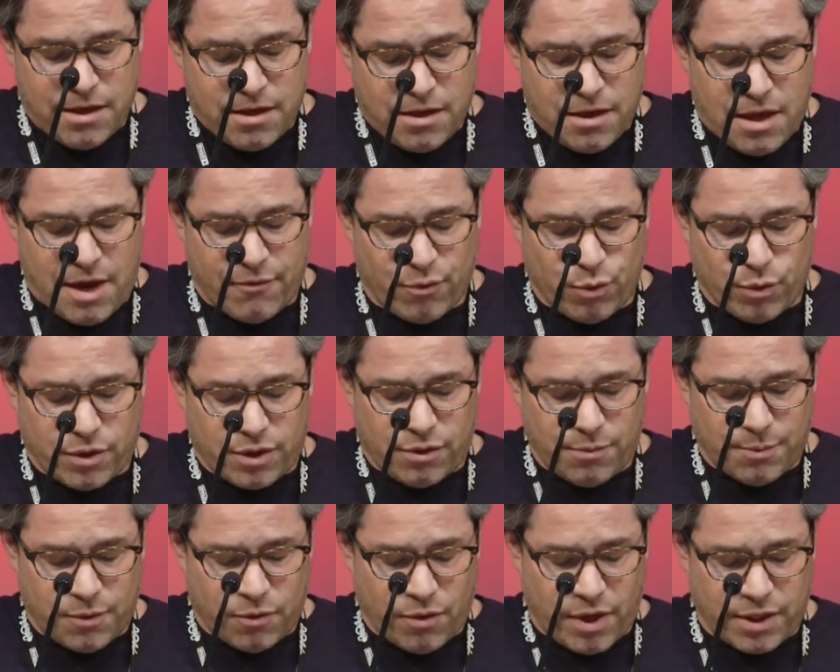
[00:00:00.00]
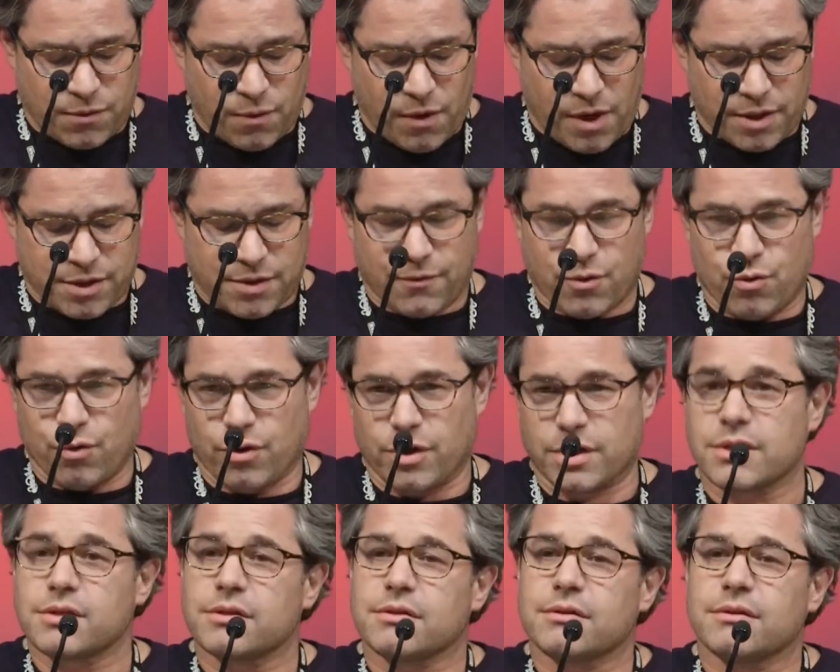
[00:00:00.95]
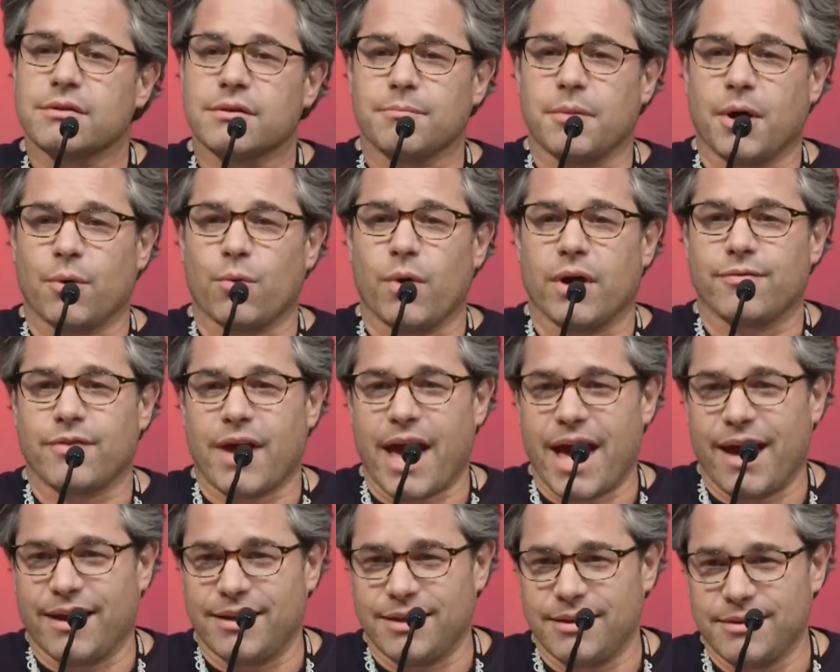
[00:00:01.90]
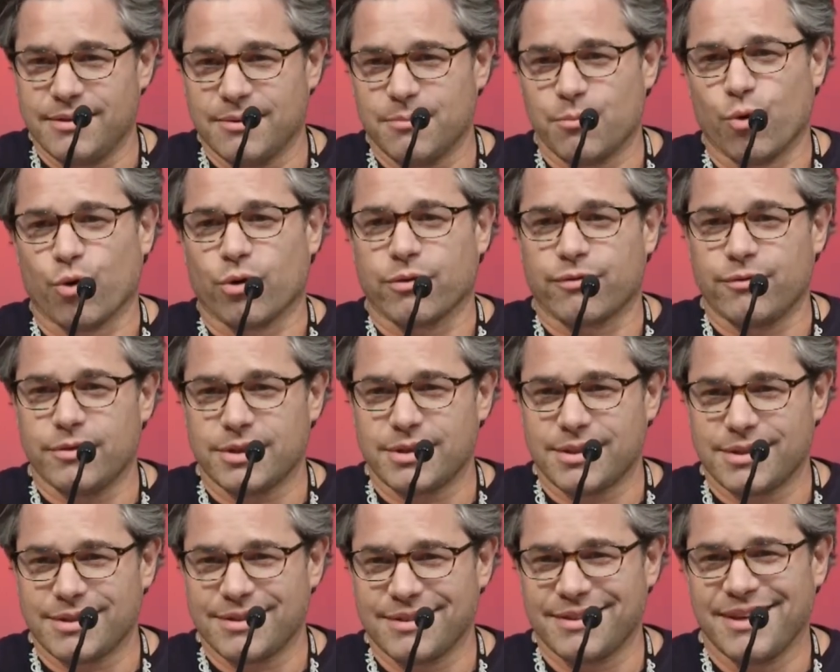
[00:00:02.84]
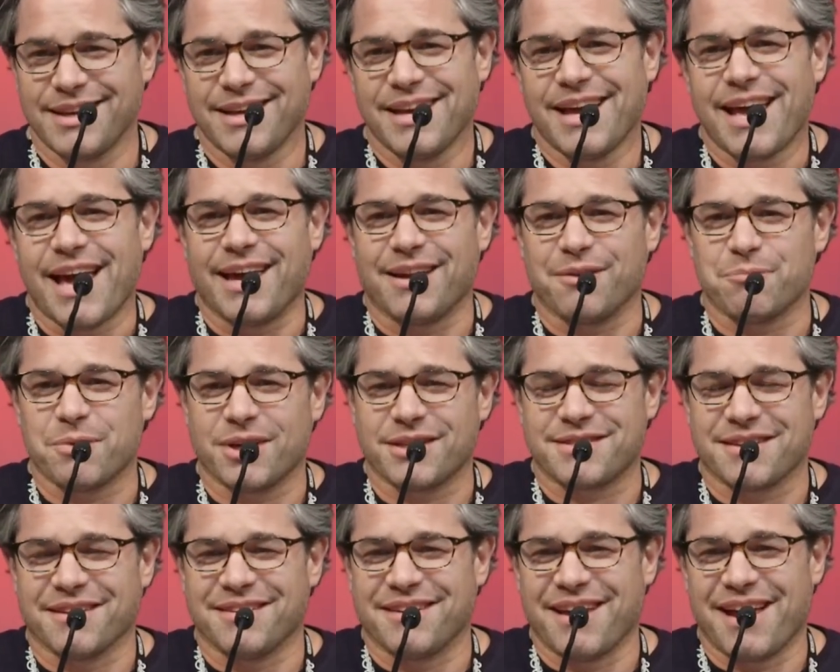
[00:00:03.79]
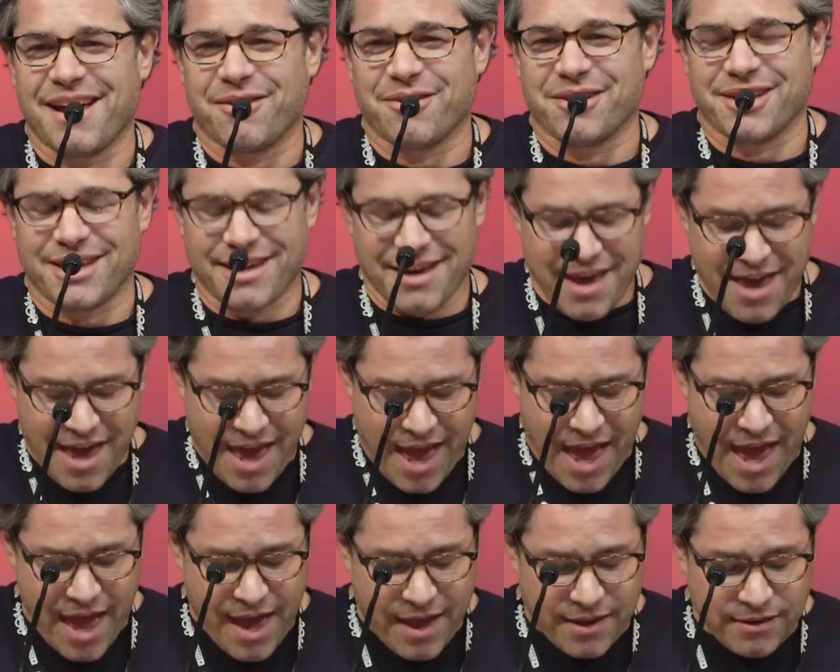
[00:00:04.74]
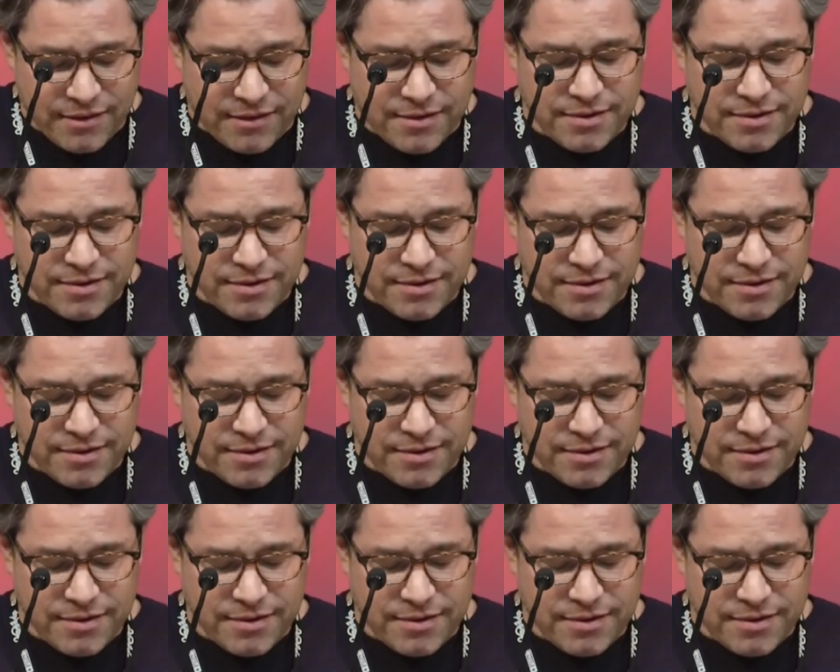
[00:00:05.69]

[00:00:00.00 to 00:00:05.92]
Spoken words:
Everyone at Human Rights Watch, of course, my wife Addie Morfoot, and my son Harry. And